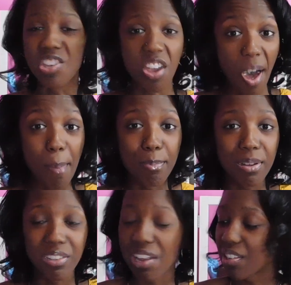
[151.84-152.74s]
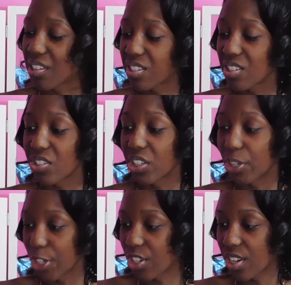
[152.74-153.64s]
Yum. Like, this is
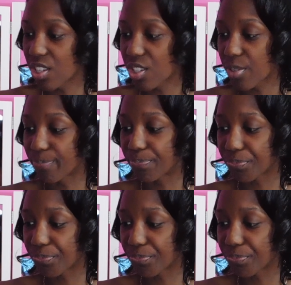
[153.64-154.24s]
delicious.